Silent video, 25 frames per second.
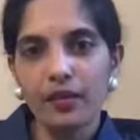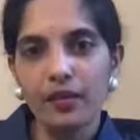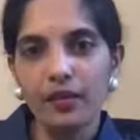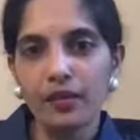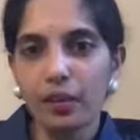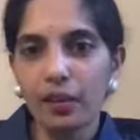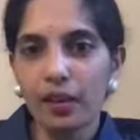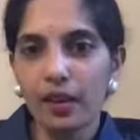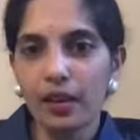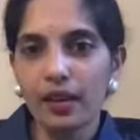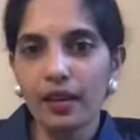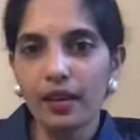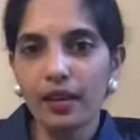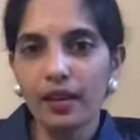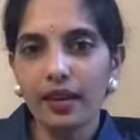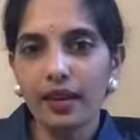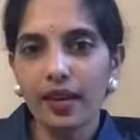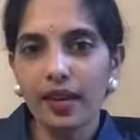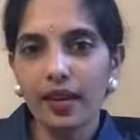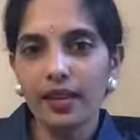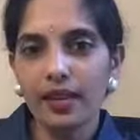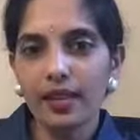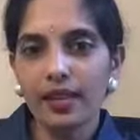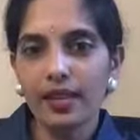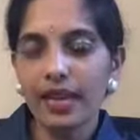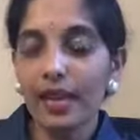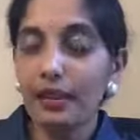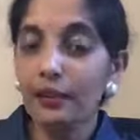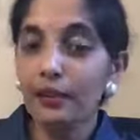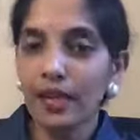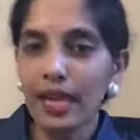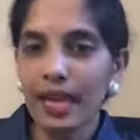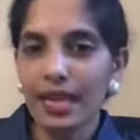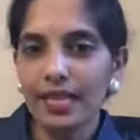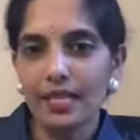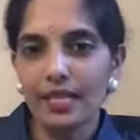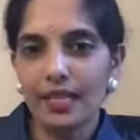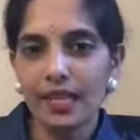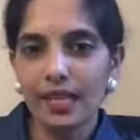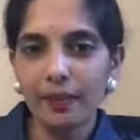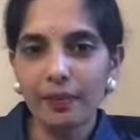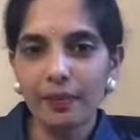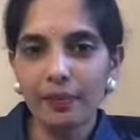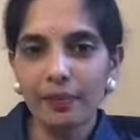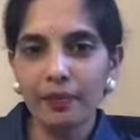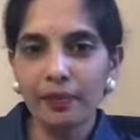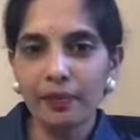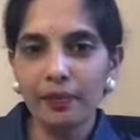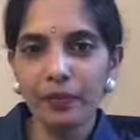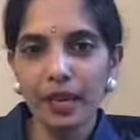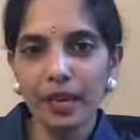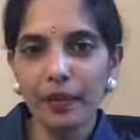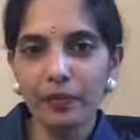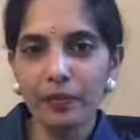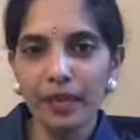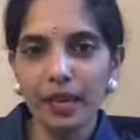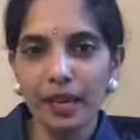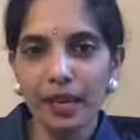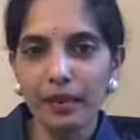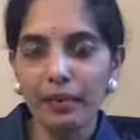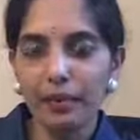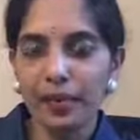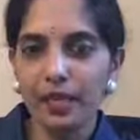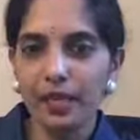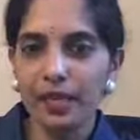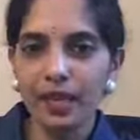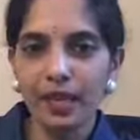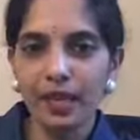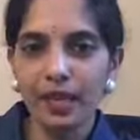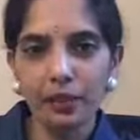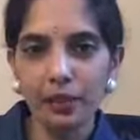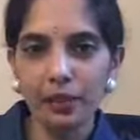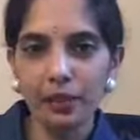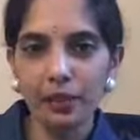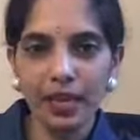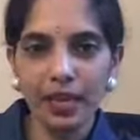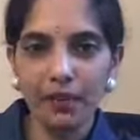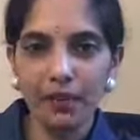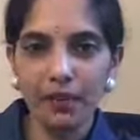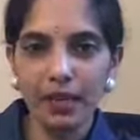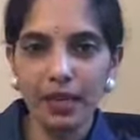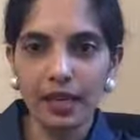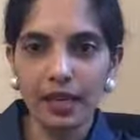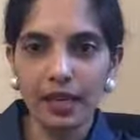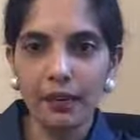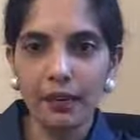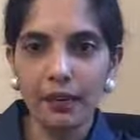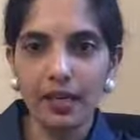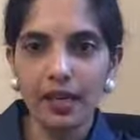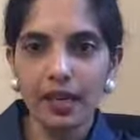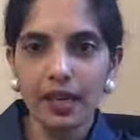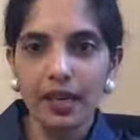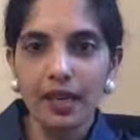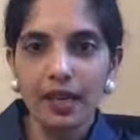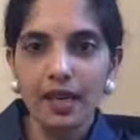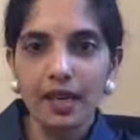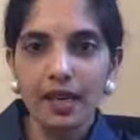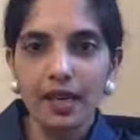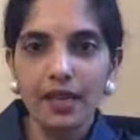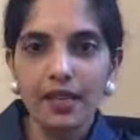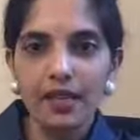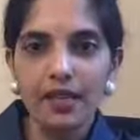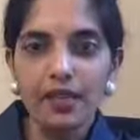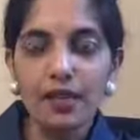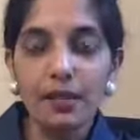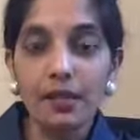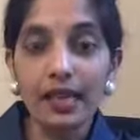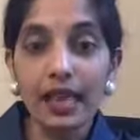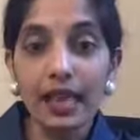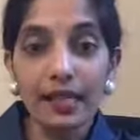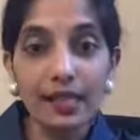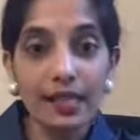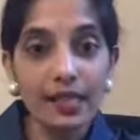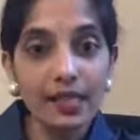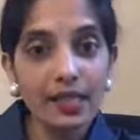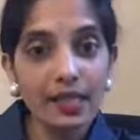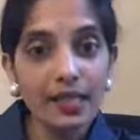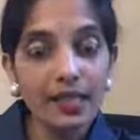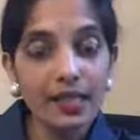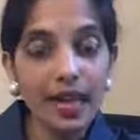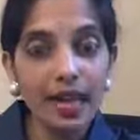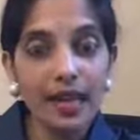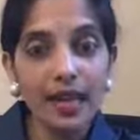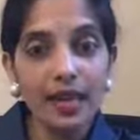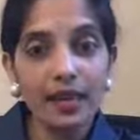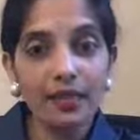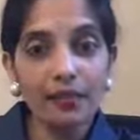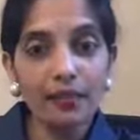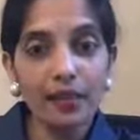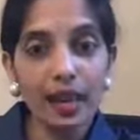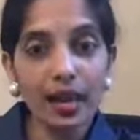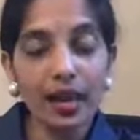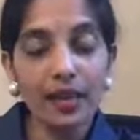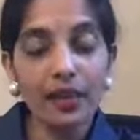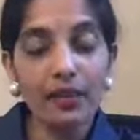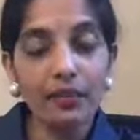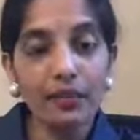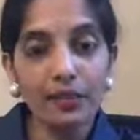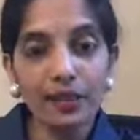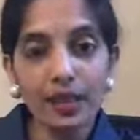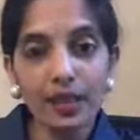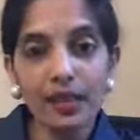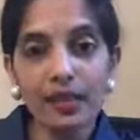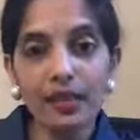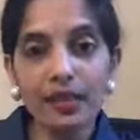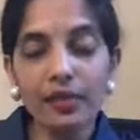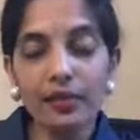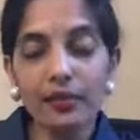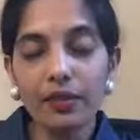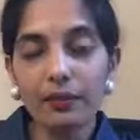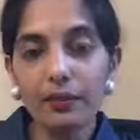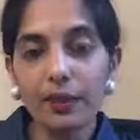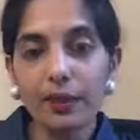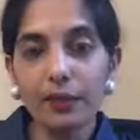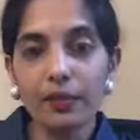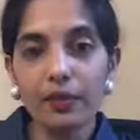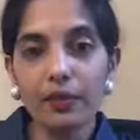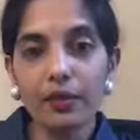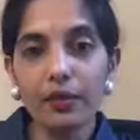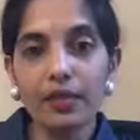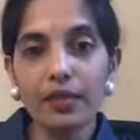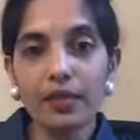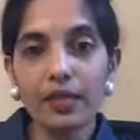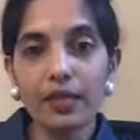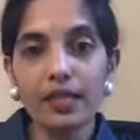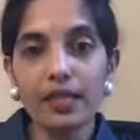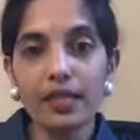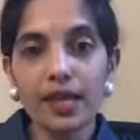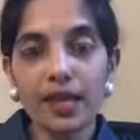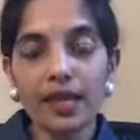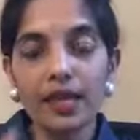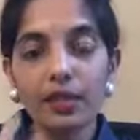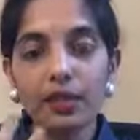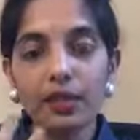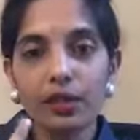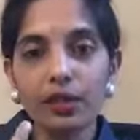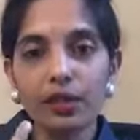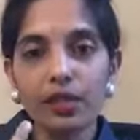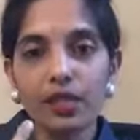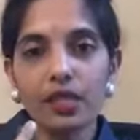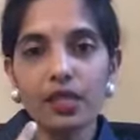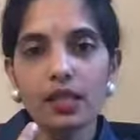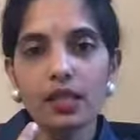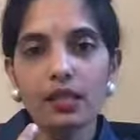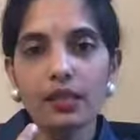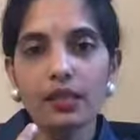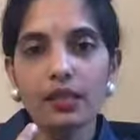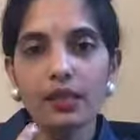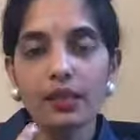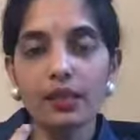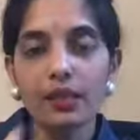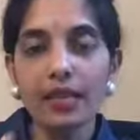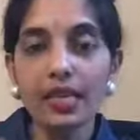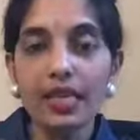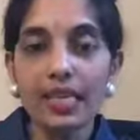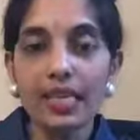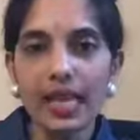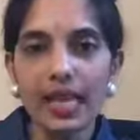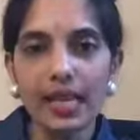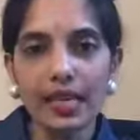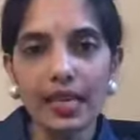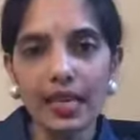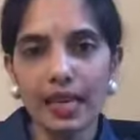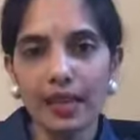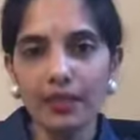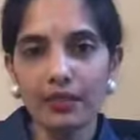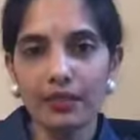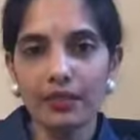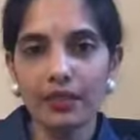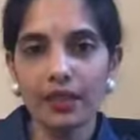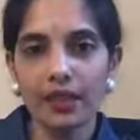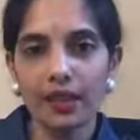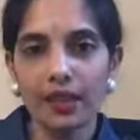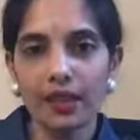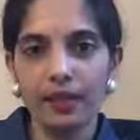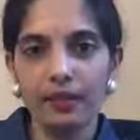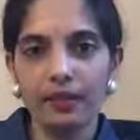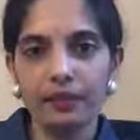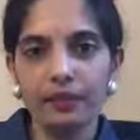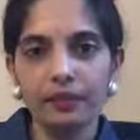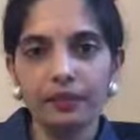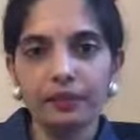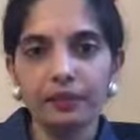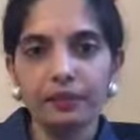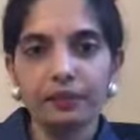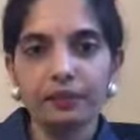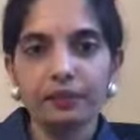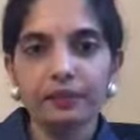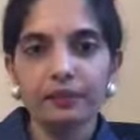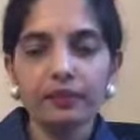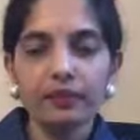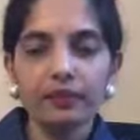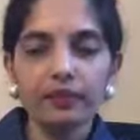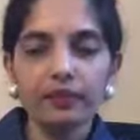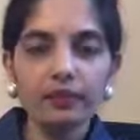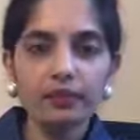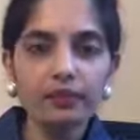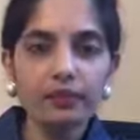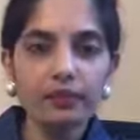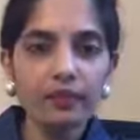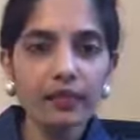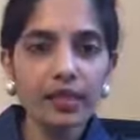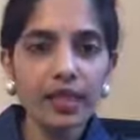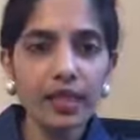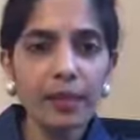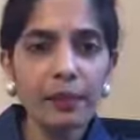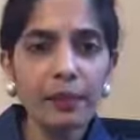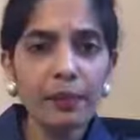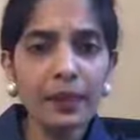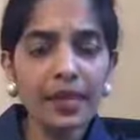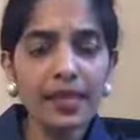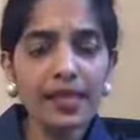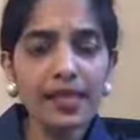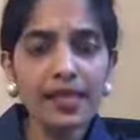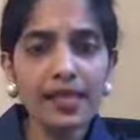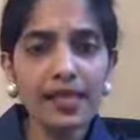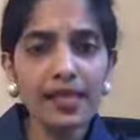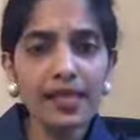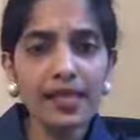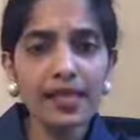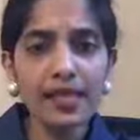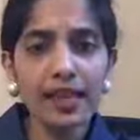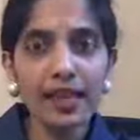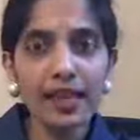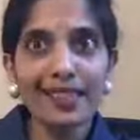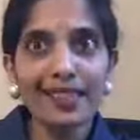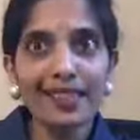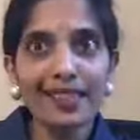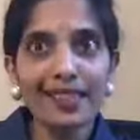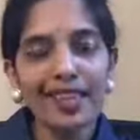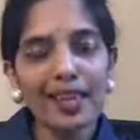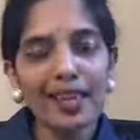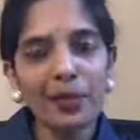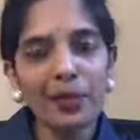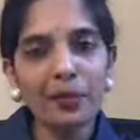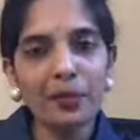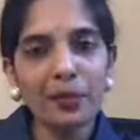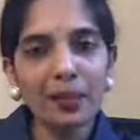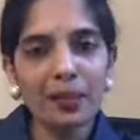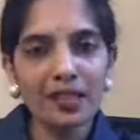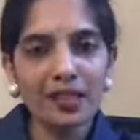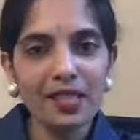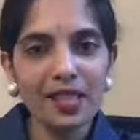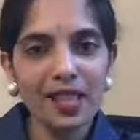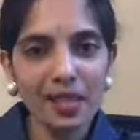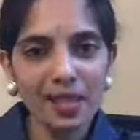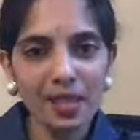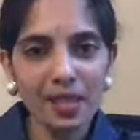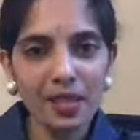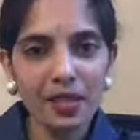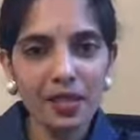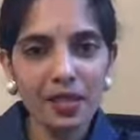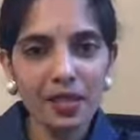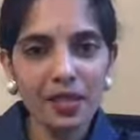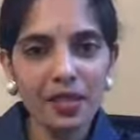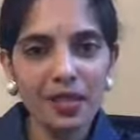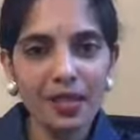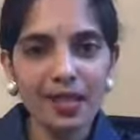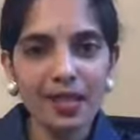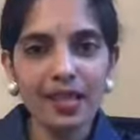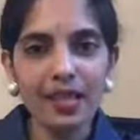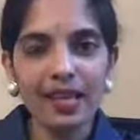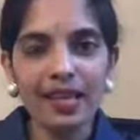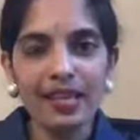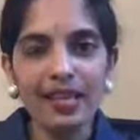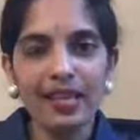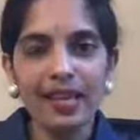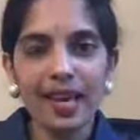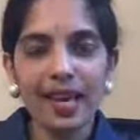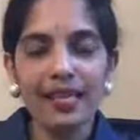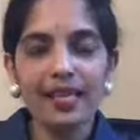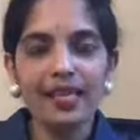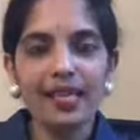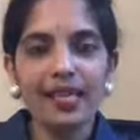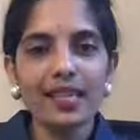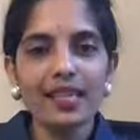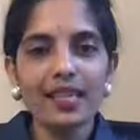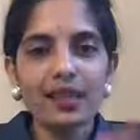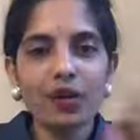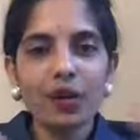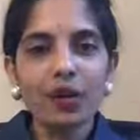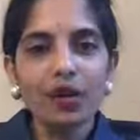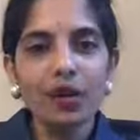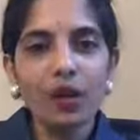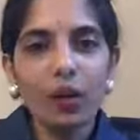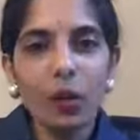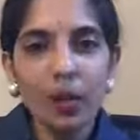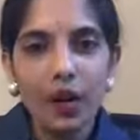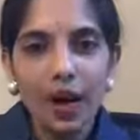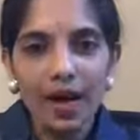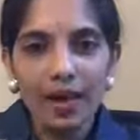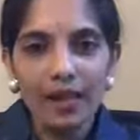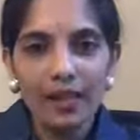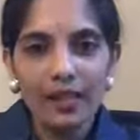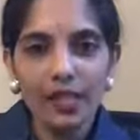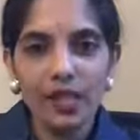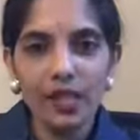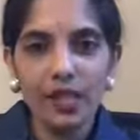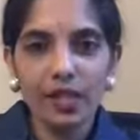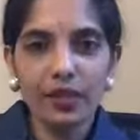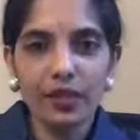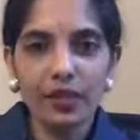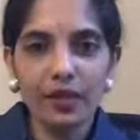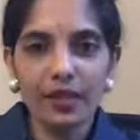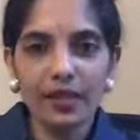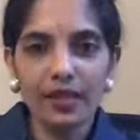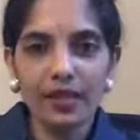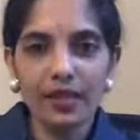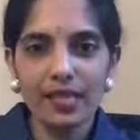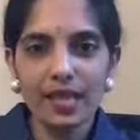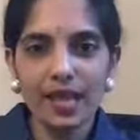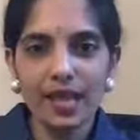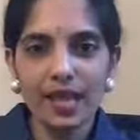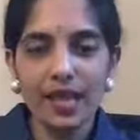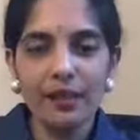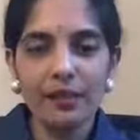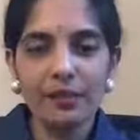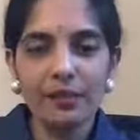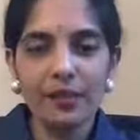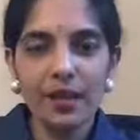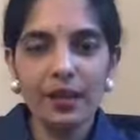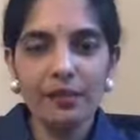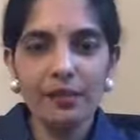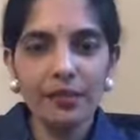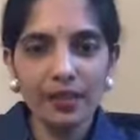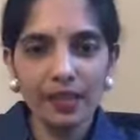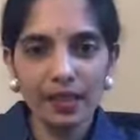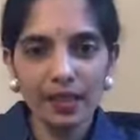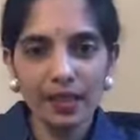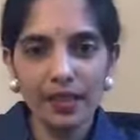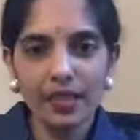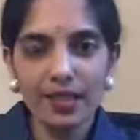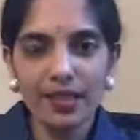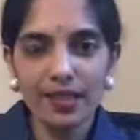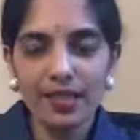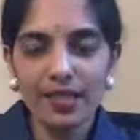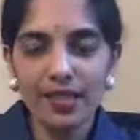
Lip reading: 4, and I would ask him, wake me up, and he would wake me up. So that's the time I really remember that I could retain everything. But I think what teenagers think is that it's all quiet during that time, everything is